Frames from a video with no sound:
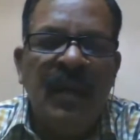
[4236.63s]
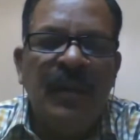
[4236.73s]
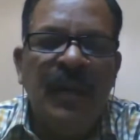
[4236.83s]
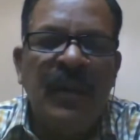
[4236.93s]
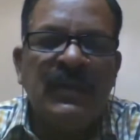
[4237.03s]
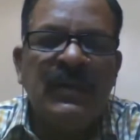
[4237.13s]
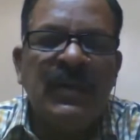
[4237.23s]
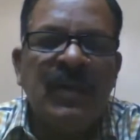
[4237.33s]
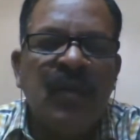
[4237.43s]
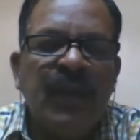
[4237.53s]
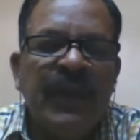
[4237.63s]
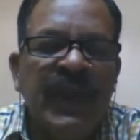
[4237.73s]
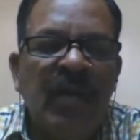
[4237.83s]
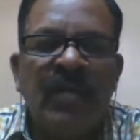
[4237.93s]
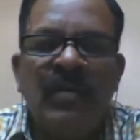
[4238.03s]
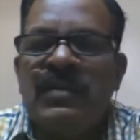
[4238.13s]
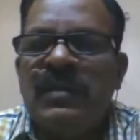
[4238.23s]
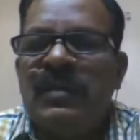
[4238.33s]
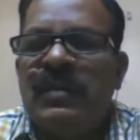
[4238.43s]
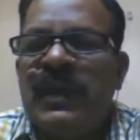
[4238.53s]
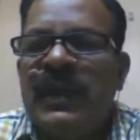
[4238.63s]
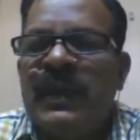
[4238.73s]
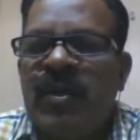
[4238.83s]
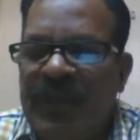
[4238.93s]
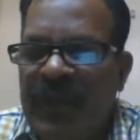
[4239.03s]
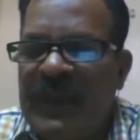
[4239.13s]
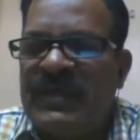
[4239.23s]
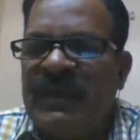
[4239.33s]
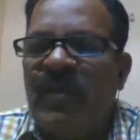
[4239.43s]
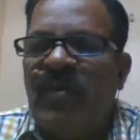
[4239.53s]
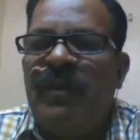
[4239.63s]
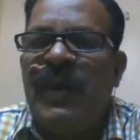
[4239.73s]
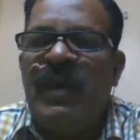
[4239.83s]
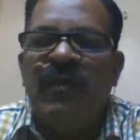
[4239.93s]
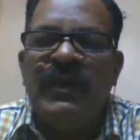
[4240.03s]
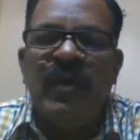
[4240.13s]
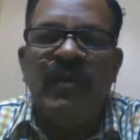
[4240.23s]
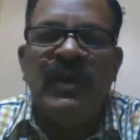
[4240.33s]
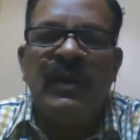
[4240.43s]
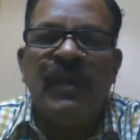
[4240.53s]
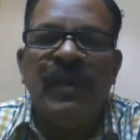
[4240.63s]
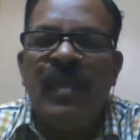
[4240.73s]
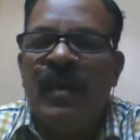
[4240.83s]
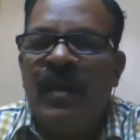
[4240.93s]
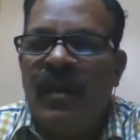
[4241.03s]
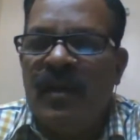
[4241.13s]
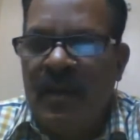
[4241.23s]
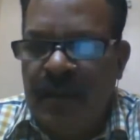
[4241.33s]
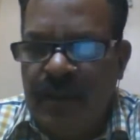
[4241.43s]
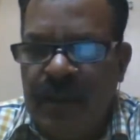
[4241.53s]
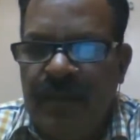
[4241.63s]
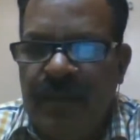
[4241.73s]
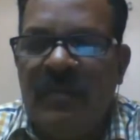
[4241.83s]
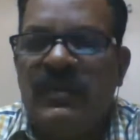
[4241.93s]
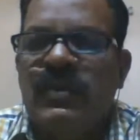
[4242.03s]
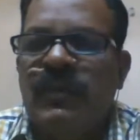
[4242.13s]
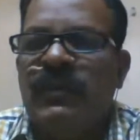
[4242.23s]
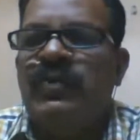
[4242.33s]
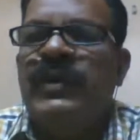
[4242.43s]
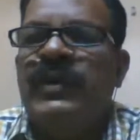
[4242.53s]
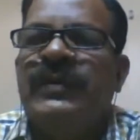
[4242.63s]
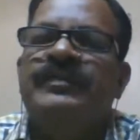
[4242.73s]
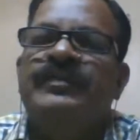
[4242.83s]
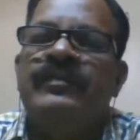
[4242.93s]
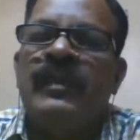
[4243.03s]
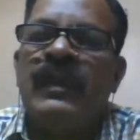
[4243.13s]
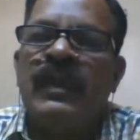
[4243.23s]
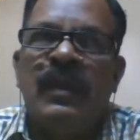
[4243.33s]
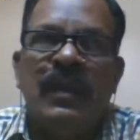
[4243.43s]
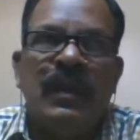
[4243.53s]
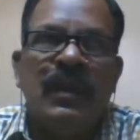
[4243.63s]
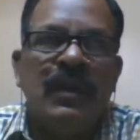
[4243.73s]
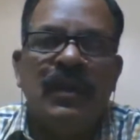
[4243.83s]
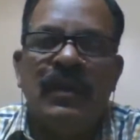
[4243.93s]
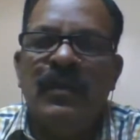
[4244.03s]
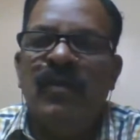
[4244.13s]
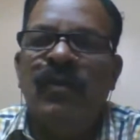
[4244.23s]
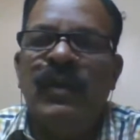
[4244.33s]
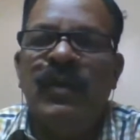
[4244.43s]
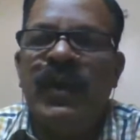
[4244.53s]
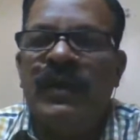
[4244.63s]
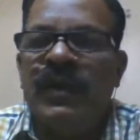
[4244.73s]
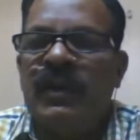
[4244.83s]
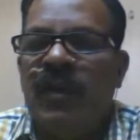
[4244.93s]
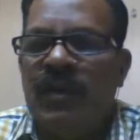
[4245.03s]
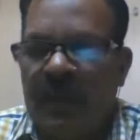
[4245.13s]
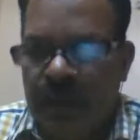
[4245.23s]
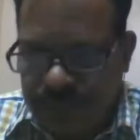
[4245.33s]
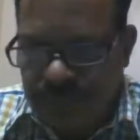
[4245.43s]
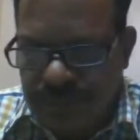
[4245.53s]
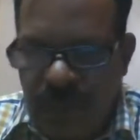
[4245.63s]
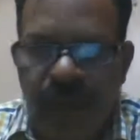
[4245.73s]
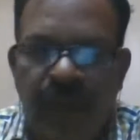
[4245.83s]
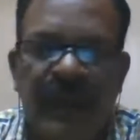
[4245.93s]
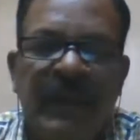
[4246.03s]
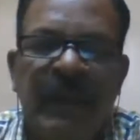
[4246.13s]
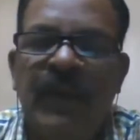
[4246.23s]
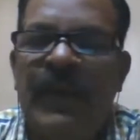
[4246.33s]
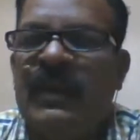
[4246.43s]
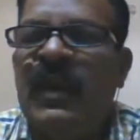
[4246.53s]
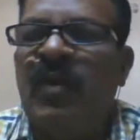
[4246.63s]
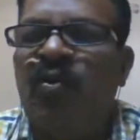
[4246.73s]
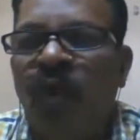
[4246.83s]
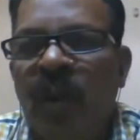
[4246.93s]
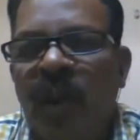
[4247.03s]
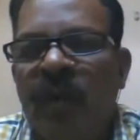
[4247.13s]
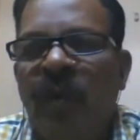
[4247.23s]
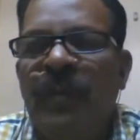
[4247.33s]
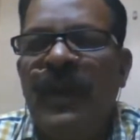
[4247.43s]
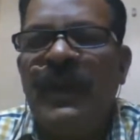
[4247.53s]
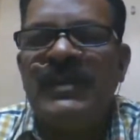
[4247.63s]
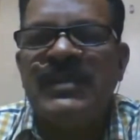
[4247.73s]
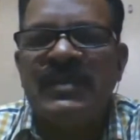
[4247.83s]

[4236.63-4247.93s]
because without uh, the interference of the government, without the uh, suppose today uh, we, we are talking about development. The role of government is